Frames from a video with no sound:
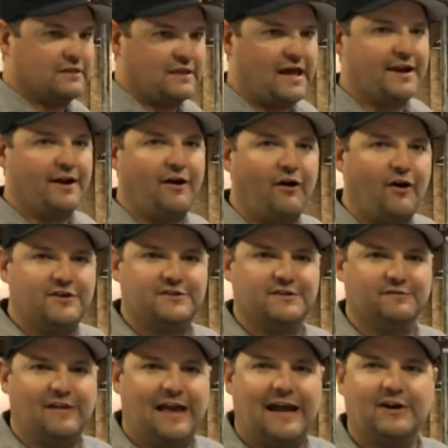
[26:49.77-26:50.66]
a lot of
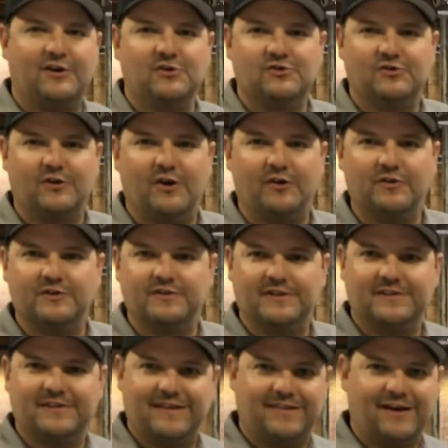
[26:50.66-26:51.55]
hearts of Land Cruiser owners
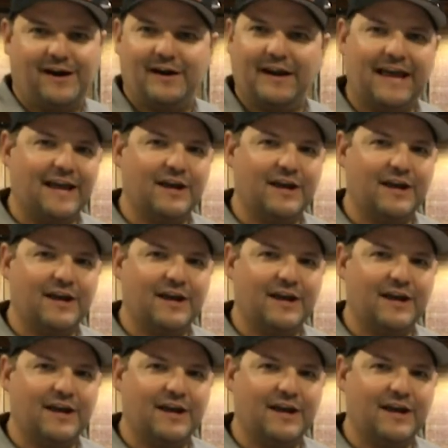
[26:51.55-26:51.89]
because they thought,